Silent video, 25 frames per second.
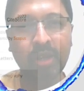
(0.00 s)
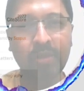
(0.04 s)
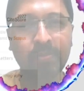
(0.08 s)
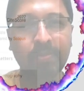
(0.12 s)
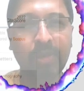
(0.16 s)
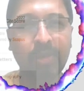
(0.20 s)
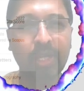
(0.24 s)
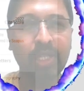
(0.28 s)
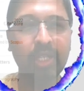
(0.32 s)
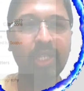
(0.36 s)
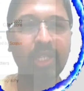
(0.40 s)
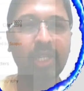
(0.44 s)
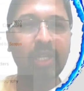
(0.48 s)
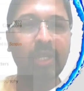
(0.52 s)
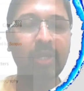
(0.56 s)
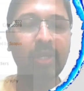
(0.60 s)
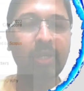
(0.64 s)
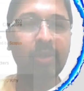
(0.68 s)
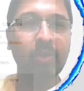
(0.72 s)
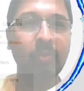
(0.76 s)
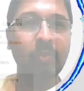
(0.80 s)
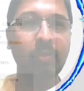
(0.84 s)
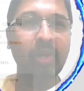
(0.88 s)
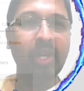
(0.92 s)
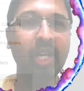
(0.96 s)
But
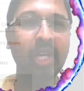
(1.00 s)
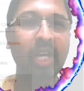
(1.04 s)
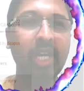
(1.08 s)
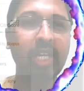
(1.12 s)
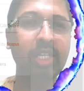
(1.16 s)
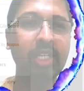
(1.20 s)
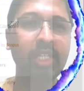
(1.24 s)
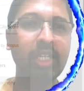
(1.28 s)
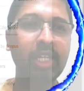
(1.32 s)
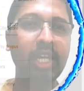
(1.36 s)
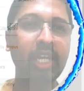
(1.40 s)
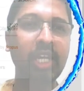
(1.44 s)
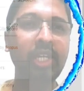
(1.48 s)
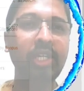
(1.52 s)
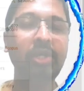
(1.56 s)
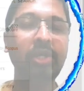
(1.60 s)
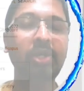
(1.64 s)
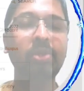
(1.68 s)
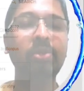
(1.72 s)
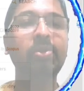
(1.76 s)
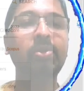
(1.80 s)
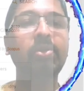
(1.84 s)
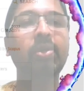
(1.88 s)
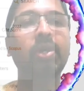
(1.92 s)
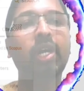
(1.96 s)
when I tried
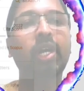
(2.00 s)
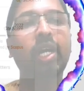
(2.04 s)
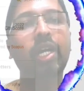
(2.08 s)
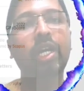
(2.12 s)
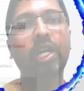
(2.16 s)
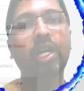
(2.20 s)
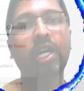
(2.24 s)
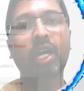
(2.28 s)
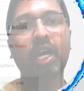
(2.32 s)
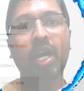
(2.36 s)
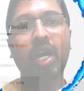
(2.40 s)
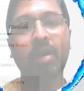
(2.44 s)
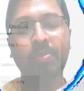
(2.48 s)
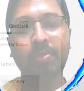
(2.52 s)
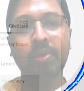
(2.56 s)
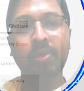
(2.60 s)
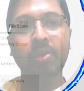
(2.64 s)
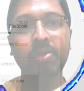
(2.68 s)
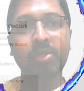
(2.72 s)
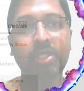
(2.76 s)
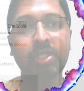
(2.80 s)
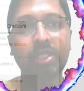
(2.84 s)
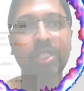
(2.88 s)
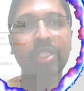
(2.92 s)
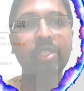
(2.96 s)
to
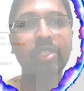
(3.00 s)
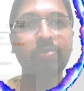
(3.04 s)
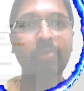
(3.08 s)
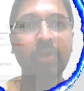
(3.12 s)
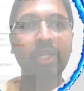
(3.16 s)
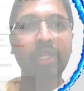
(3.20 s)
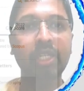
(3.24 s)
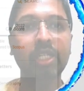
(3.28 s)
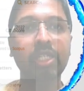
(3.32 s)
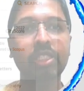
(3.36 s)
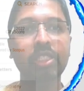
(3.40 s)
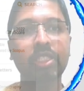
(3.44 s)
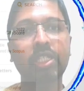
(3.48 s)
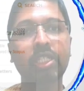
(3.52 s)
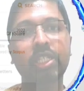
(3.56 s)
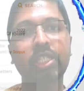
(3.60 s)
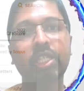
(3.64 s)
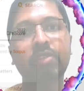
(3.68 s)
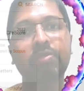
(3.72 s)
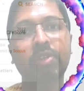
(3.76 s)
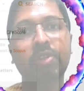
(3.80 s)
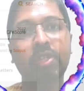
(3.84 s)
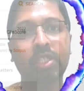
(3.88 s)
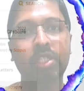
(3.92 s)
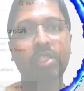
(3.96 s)
approach this particular journal
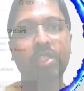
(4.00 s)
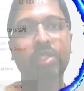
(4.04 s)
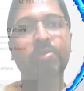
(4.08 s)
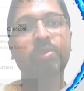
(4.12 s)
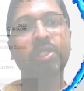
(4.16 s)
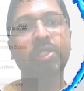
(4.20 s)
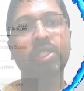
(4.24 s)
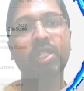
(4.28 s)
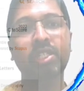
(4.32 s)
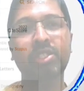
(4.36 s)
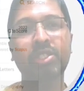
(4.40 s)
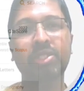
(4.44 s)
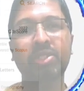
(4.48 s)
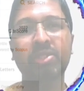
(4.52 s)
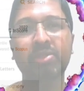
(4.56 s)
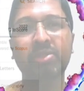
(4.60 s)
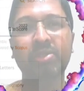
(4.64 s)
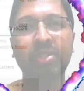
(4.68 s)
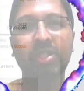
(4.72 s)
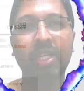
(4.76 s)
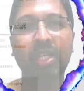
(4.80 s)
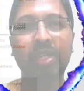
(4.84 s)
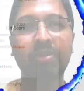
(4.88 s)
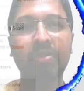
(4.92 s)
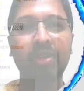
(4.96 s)
for a special
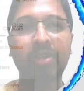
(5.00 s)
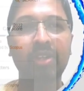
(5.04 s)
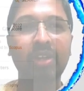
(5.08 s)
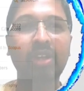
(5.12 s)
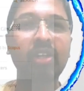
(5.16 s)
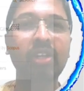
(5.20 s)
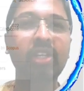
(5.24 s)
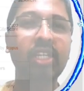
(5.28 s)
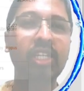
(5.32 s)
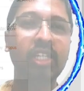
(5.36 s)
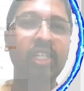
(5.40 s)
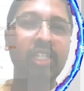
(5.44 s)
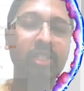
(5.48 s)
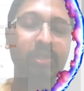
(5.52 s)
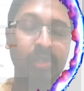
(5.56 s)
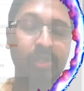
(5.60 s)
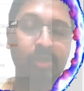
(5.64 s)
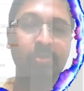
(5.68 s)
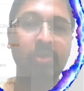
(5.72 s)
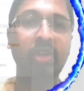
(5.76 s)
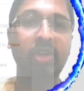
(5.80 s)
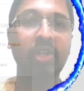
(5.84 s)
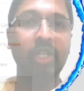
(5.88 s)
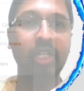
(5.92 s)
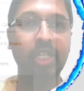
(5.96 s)
issue, they were not
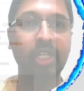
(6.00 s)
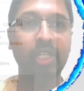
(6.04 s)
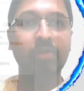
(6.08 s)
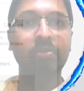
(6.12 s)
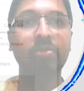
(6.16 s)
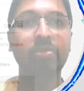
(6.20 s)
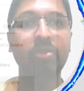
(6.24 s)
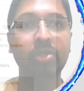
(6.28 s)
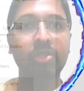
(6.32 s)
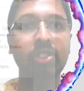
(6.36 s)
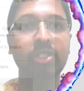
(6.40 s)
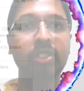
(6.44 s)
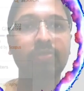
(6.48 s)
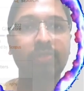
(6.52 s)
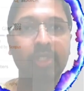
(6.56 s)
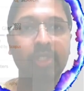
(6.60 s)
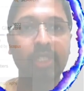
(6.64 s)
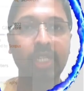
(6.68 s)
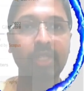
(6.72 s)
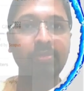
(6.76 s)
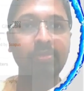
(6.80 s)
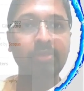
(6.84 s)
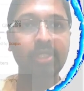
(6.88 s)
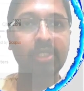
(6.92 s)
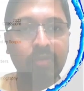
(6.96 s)
responding most of the
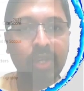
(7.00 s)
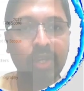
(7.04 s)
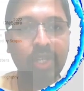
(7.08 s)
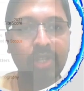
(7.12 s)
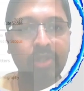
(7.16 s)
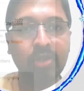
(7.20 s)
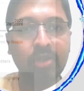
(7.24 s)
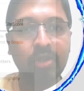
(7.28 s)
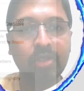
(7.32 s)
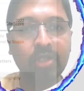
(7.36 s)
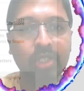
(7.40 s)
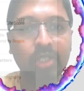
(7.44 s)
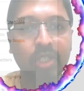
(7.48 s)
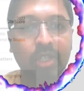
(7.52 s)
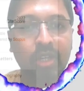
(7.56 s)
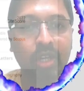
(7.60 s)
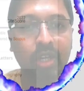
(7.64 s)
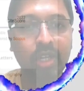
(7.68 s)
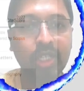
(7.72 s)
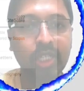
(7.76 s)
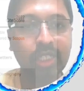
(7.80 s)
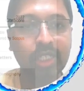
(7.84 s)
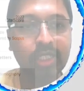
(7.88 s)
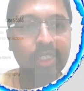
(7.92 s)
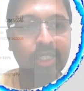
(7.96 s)
times. When you go to the
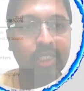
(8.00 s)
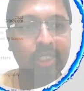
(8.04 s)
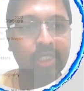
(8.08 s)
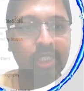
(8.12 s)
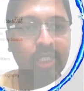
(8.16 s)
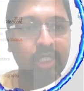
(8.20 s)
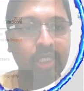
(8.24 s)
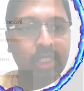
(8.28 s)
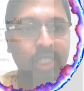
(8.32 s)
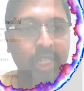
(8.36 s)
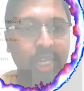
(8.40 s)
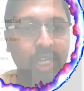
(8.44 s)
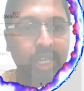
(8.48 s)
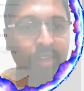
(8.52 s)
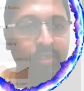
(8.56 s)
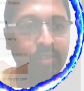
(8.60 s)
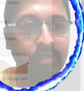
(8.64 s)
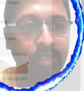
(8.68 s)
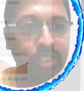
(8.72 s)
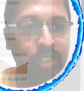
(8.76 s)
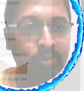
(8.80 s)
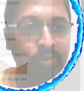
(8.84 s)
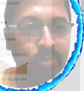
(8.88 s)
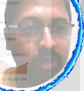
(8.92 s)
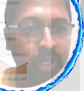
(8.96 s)
contact section, they have
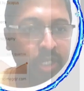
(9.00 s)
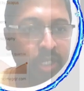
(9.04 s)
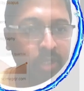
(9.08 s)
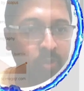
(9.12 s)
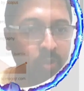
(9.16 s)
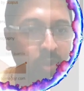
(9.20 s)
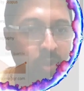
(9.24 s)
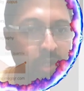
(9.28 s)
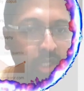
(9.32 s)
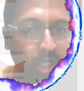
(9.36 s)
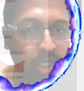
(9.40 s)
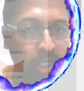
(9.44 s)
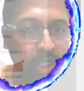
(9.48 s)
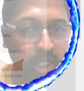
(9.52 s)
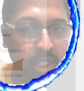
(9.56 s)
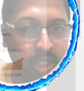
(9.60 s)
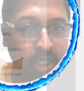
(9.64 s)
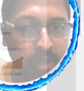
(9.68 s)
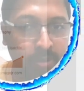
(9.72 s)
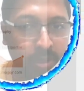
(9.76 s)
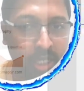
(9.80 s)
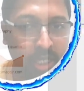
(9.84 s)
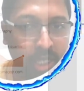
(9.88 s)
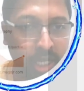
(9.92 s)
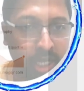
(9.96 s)
displayed one
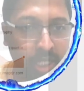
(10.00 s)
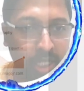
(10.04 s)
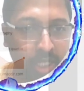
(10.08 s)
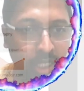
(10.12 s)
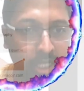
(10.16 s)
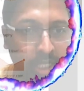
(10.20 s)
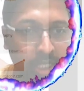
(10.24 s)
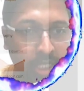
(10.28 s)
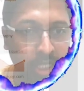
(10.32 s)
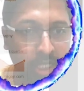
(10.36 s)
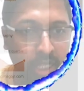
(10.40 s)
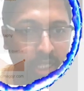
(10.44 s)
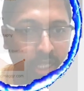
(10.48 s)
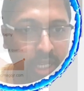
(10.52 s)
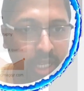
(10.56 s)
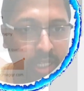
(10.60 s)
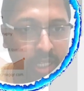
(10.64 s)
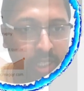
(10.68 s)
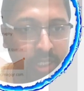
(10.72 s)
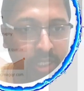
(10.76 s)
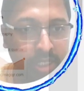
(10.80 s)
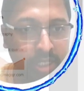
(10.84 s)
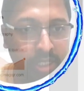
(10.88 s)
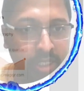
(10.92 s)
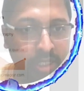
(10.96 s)
email ID,
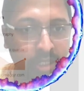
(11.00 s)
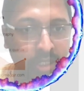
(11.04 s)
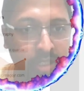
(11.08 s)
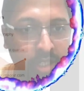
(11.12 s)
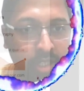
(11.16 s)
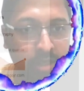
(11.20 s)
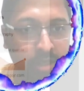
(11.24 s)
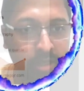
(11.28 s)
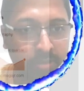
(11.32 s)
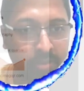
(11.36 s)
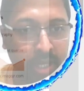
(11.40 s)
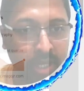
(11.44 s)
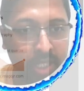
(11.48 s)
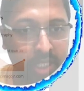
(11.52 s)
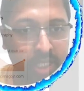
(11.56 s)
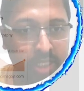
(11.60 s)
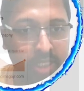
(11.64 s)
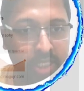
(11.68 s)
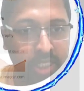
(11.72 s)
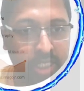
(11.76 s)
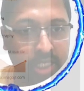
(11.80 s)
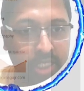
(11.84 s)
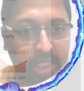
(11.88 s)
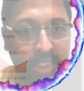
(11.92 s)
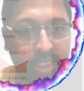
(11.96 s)

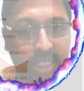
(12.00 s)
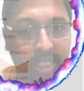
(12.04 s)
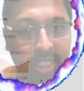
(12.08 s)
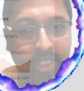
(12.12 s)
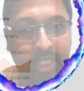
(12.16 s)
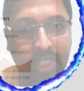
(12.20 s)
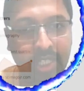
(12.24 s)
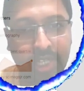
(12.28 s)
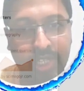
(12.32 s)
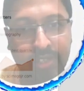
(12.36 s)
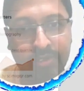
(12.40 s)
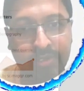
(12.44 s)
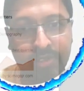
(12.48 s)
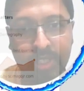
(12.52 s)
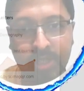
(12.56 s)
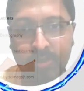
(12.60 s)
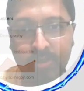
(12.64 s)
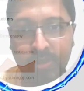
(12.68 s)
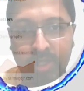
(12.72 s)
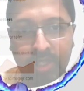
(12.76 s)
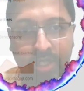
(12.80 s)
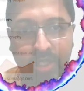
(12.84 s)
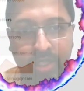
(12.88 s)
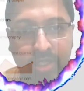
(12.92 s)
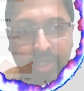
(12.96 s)

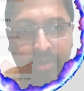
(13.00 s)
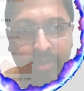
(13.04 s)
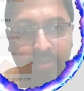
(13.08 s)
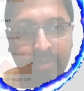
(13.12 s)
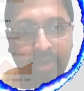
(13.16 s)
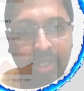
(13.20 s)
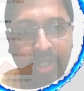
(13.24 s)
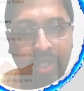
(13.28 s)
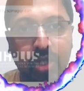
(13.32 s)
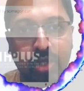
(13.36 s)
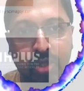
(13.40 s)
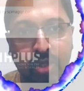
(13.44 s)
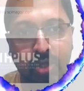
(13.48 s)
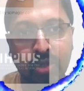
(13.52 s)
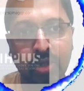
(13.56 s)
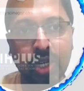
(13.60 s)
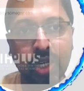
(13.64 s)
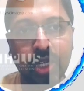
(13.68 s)
editor.migrationletters@gmail.com. No